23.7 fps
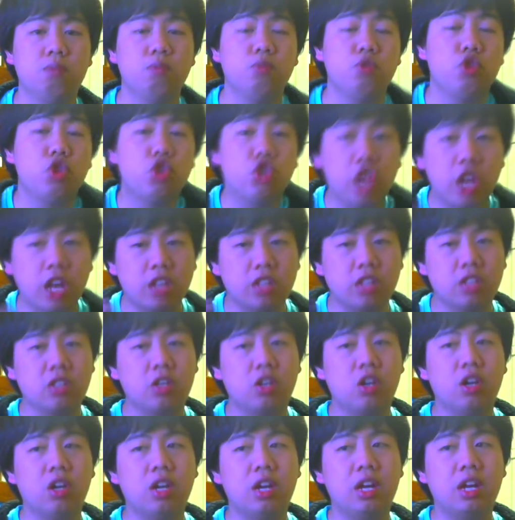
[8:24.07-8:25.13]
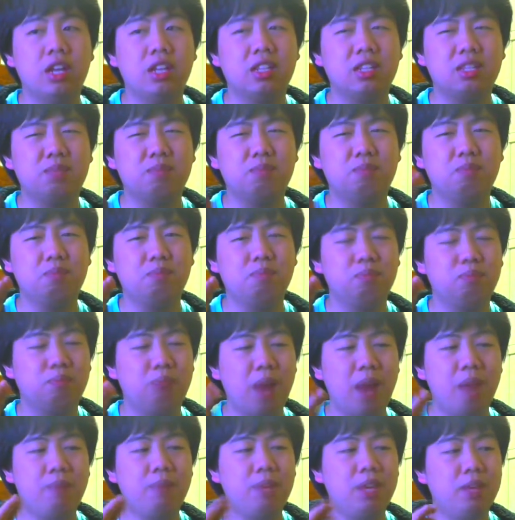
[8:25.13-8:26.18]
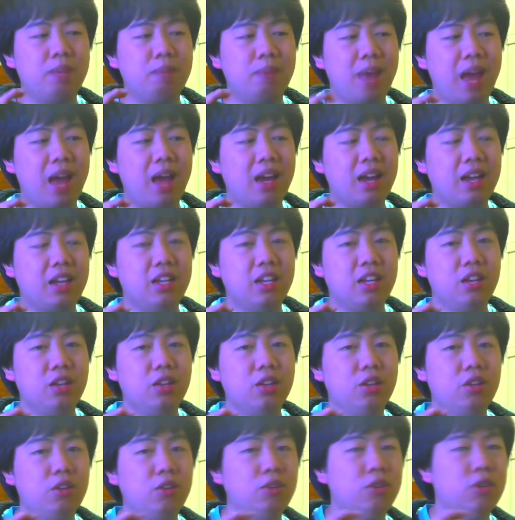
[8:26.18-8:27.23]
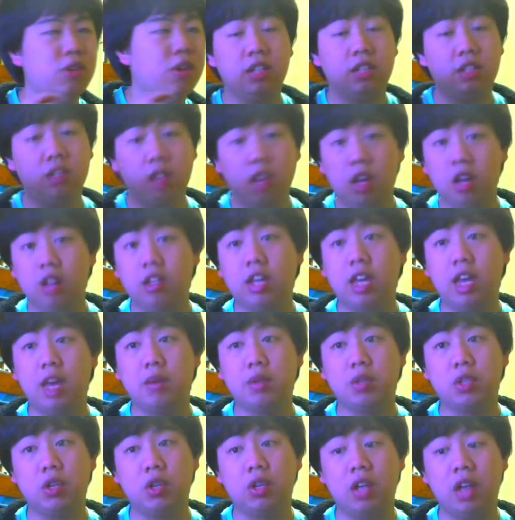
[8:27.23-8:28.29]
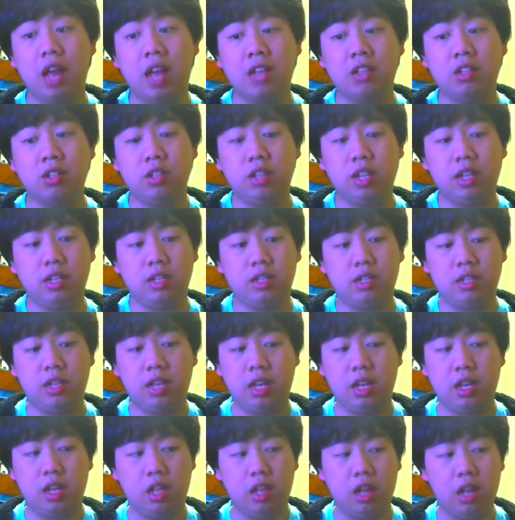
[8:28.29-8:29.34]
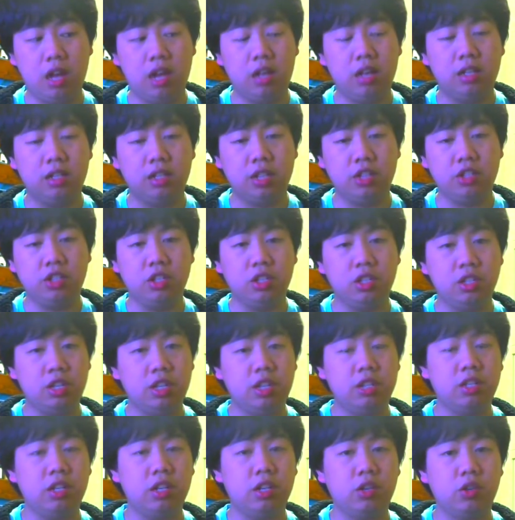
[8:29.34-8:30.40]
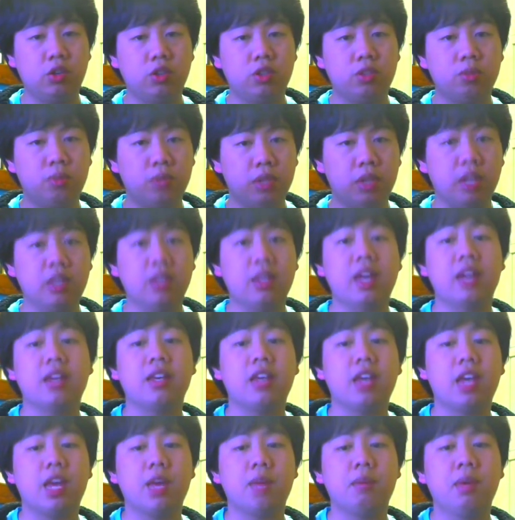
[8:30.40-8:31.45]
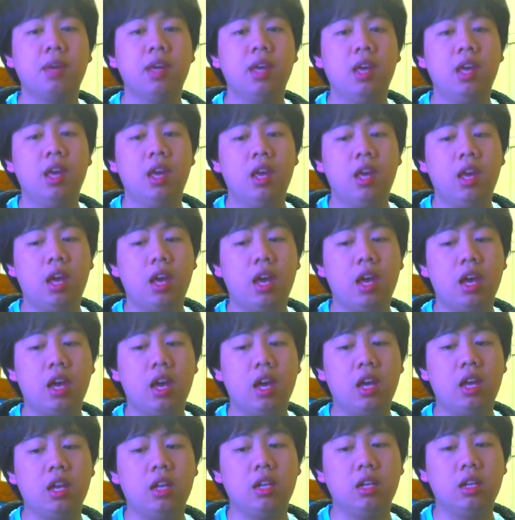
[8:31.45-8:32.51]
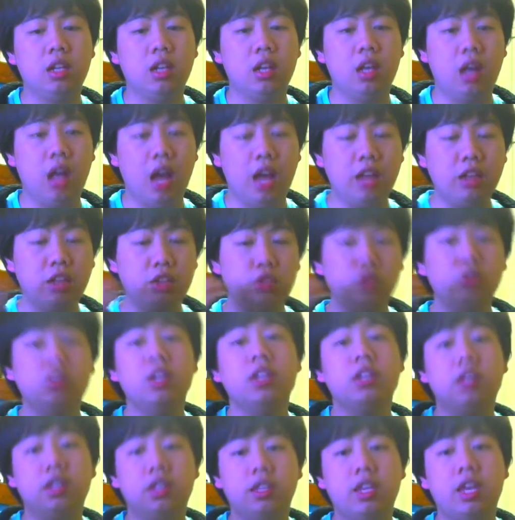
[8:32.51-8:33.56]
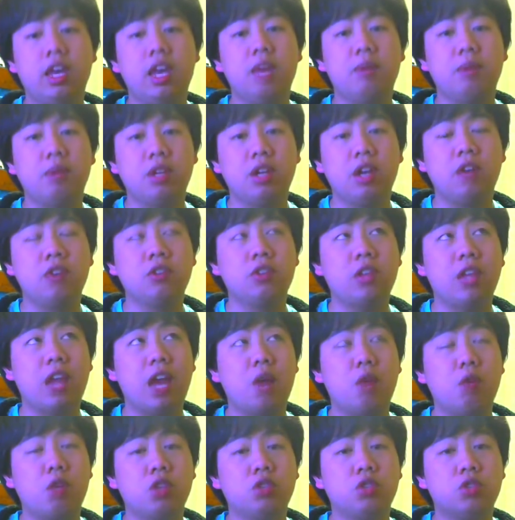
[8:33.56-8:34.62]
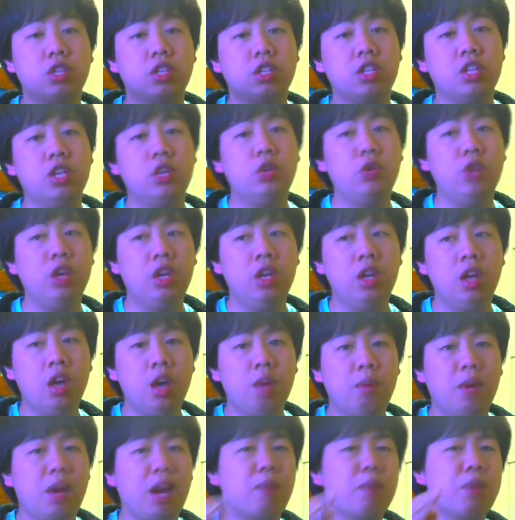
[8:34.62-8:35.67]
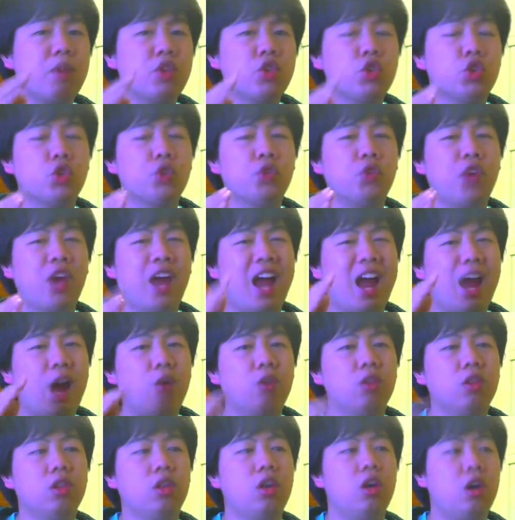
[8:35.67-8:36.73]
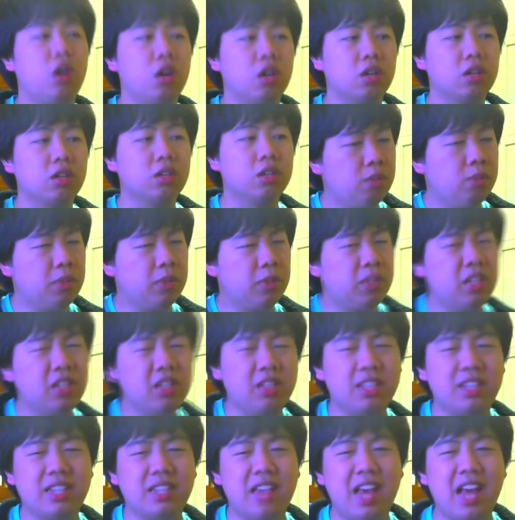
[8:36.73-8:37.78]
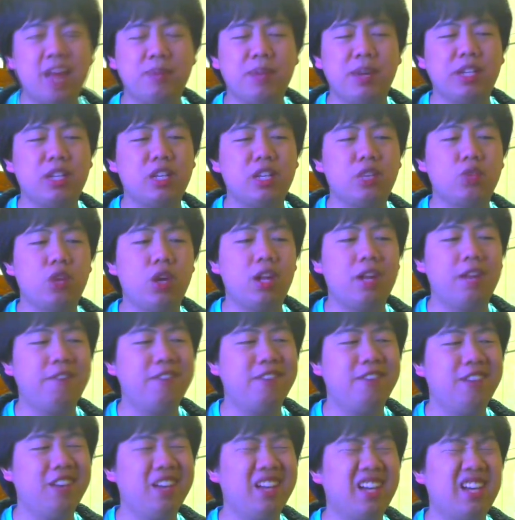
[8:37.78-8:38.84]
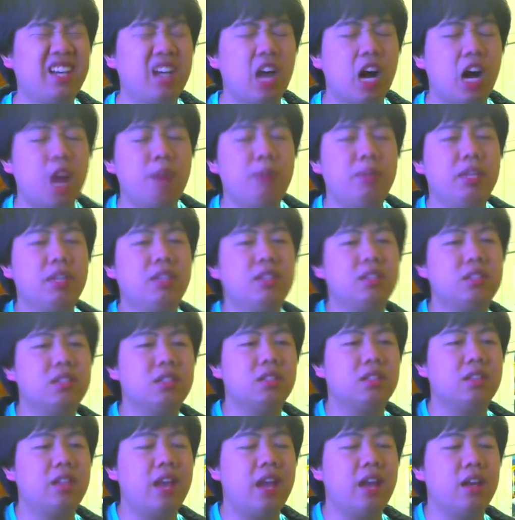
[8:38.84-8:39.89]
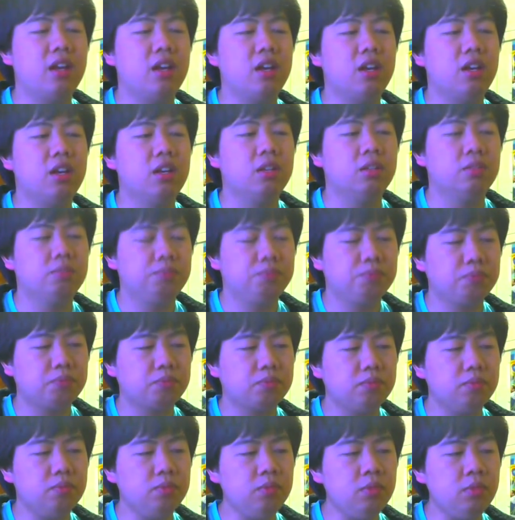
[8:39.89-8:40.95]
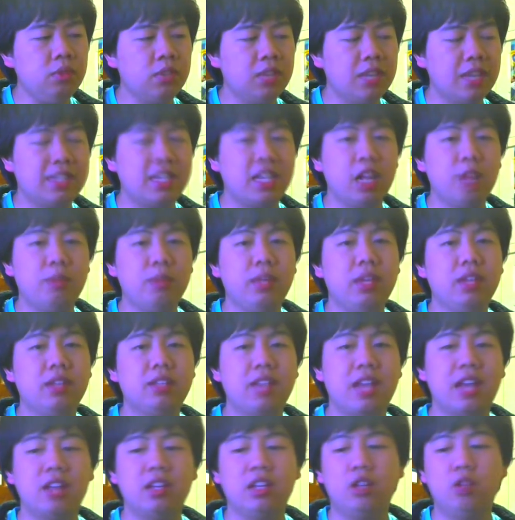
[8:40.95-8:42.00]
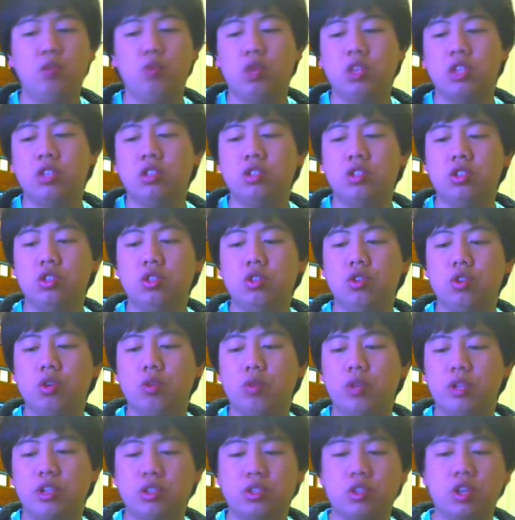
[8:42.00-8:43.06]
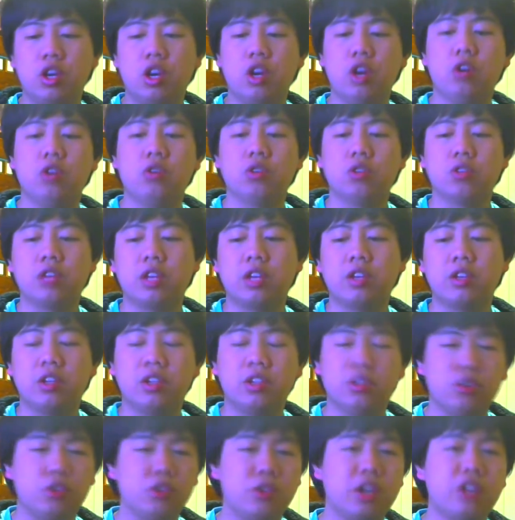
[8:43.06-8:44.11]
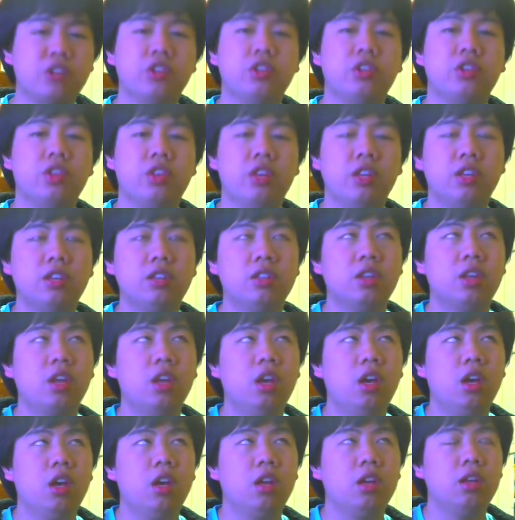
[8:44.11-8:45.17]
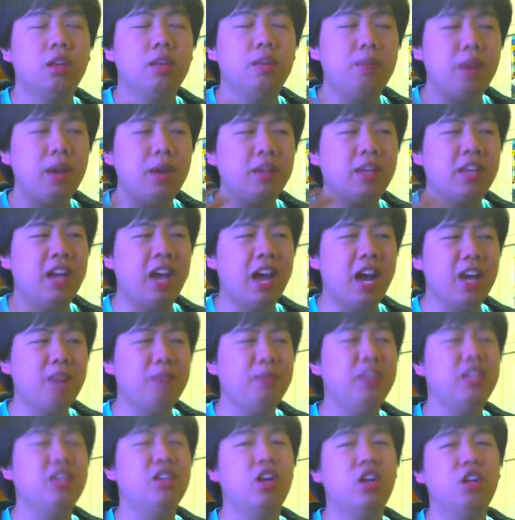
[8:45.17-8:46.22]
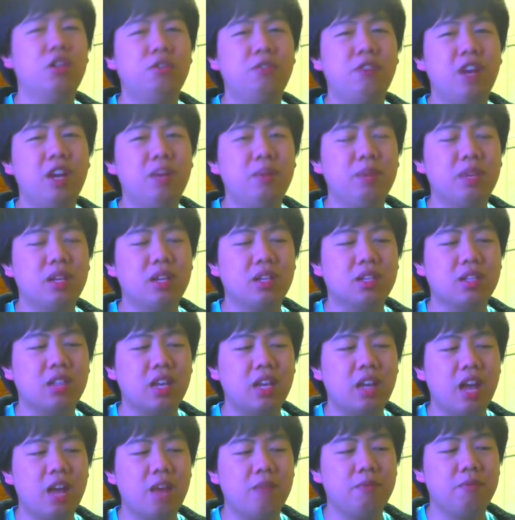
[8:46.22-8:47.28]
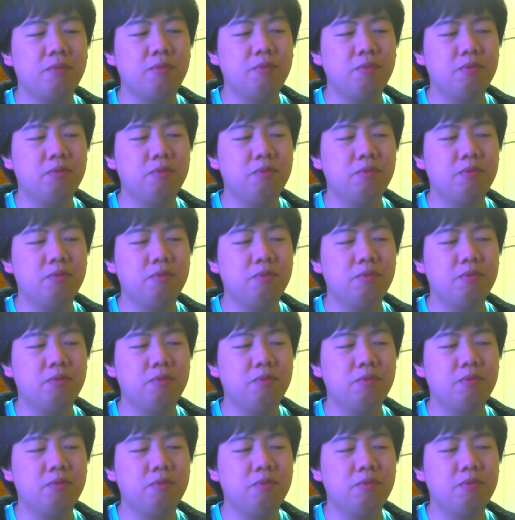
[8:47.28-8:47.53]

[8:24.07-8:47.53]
chances are it's might be a bad idea though. It's a long game, so it has to like take a lot of attention to detail in order to playing that game. And I do like the game enough so that I want to continue it, but I'm not sure for how long. Because of this aspect as well, I feel like comments that that tell me exactly what to do or where to go or like in correcting things, they might kind of be nullified because like I